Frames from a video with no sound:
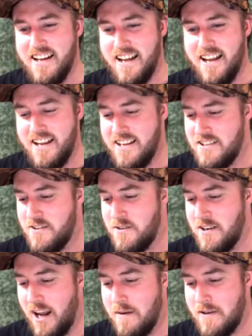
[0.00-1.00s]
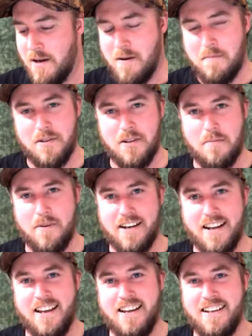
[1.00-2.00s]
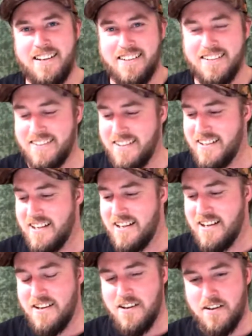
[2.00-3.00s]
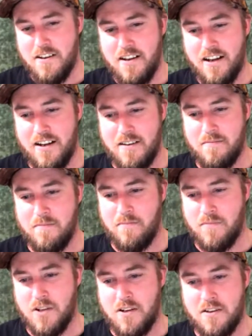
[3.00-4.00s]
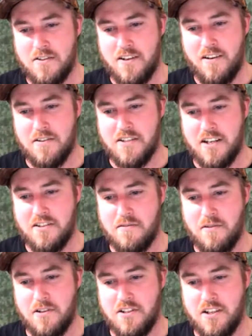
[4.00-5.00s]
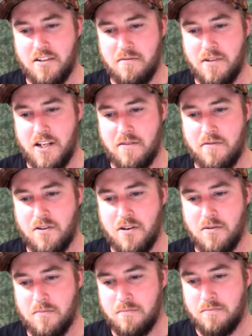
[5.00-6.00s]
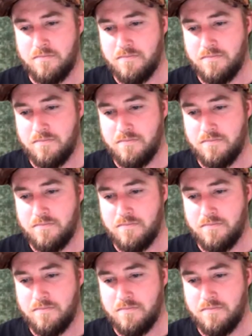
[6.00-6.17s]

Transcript: and your name come up a little bit. Because I was actually watching Nick from